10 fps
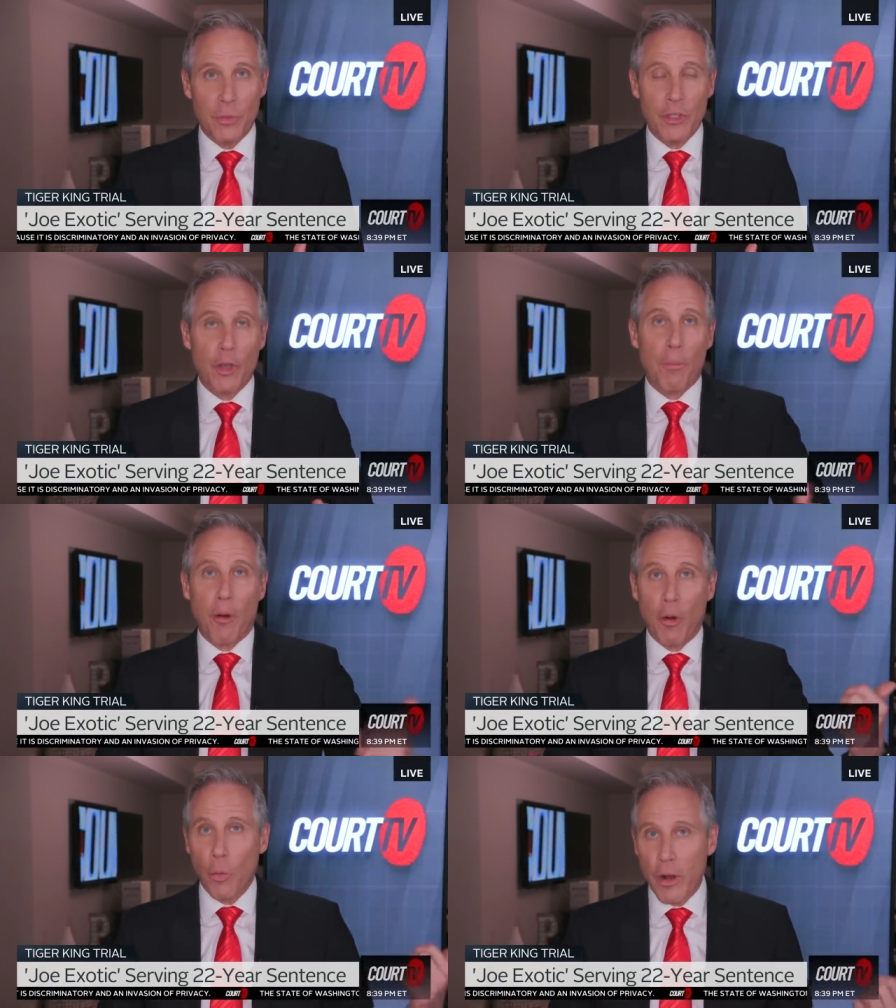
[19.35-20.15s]
We saw
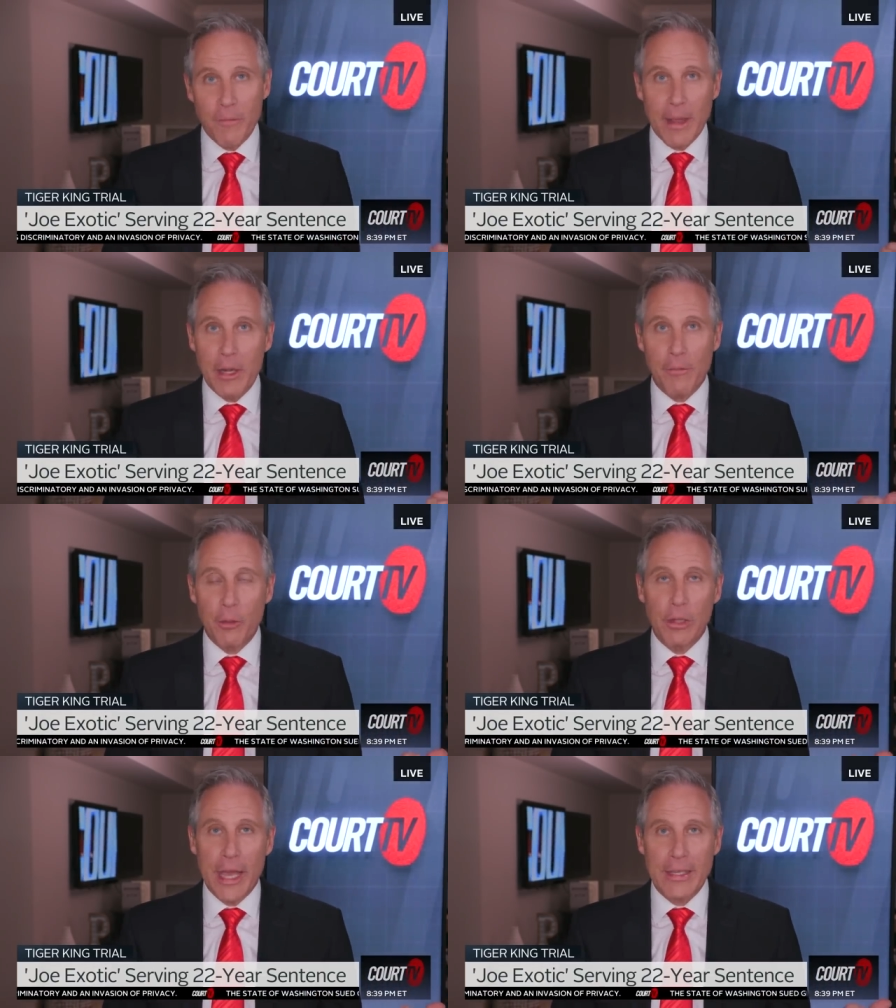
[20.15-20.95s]
part one of my
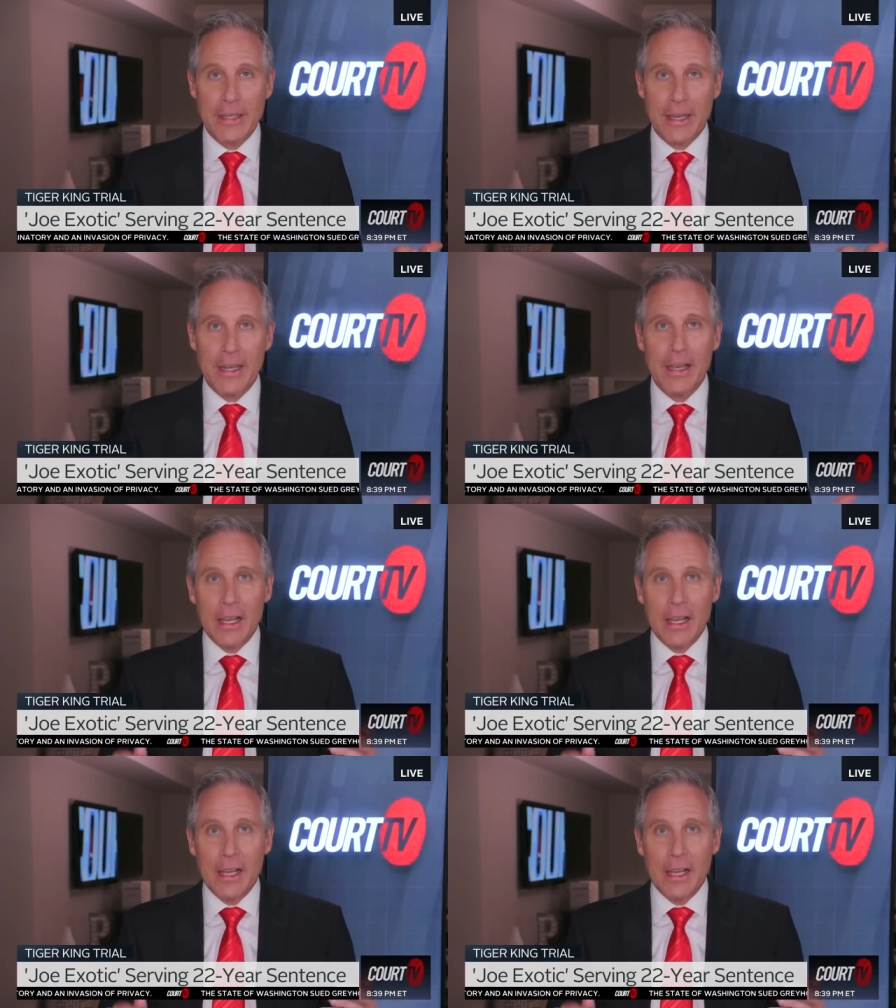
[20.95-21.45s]
interview last night.